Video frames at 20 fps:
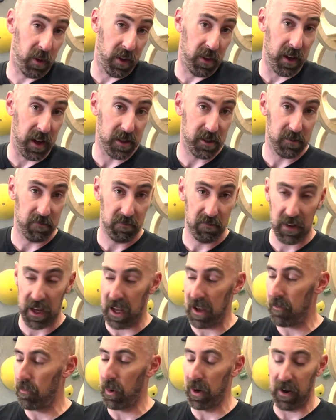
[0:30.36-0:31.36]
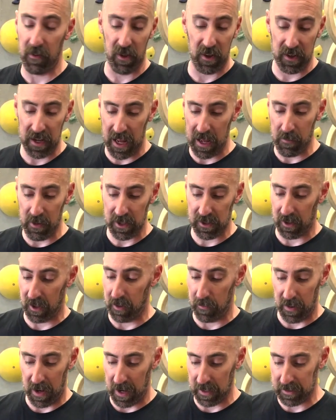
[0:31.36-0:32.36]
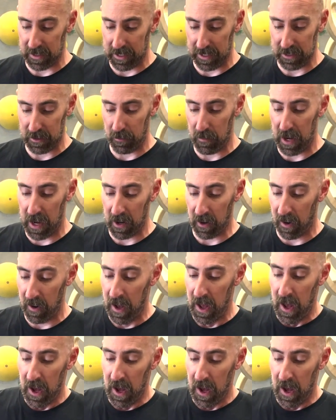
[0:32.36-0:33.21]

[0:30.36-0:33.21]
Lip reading: to this, okay? Whatever the name is on the box, doesn't matter.